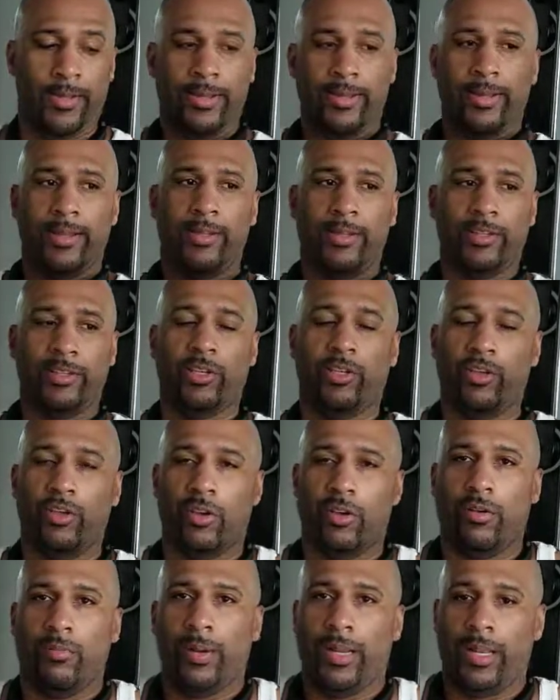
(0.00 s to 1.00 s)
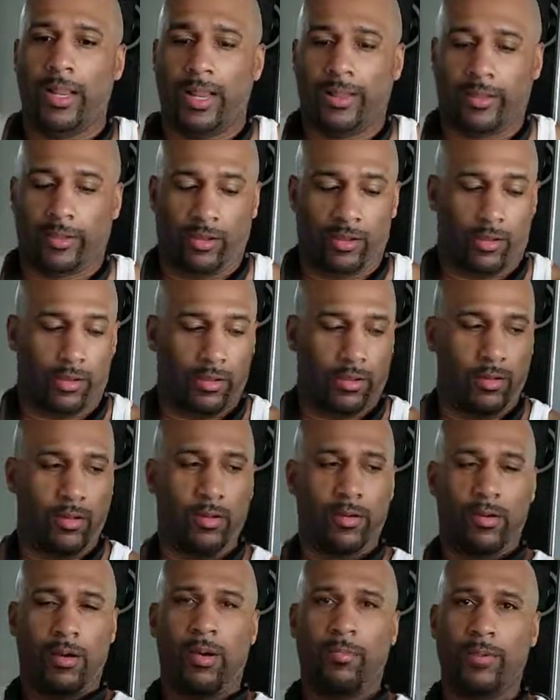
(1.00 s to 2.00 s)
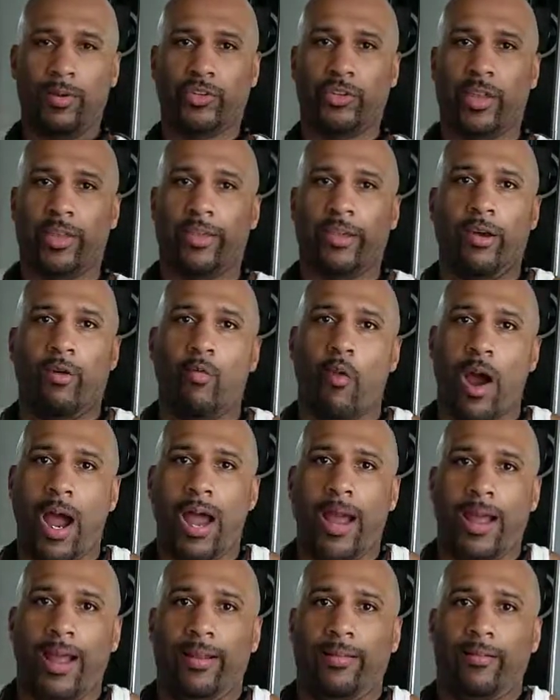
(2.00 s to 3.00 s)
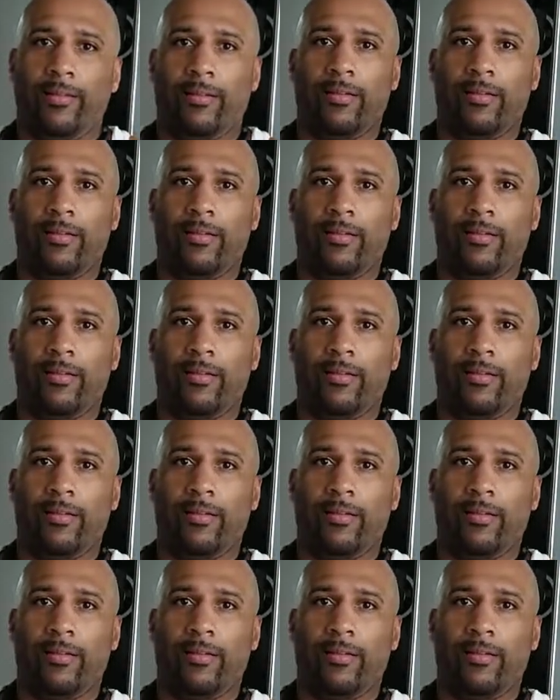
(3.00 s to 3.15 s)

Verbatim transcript: And this is gonna be like, almost like your wide